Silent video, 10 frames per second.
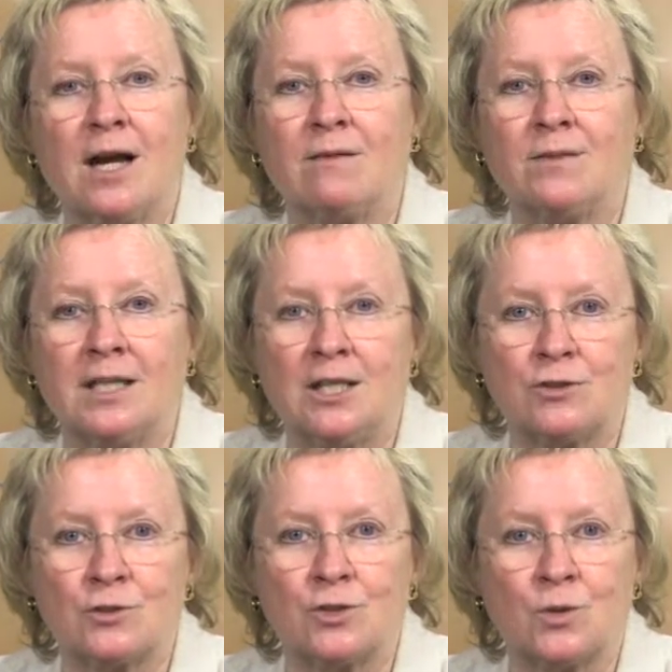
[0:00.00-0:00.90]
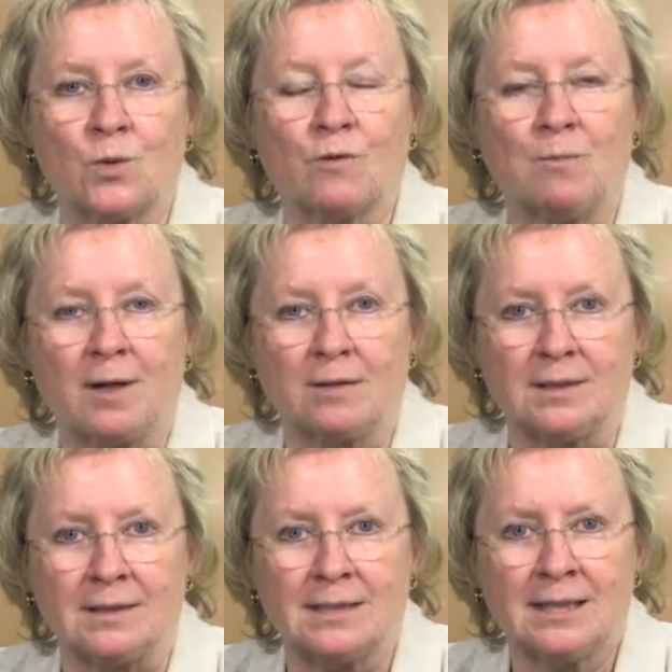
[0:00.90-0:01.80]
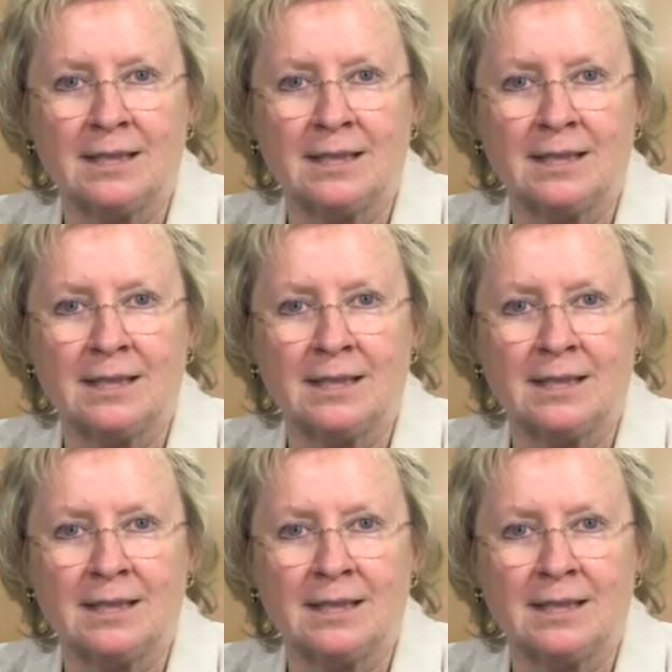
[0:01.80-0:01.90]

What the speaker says: of the Eastern Shore of Maryland.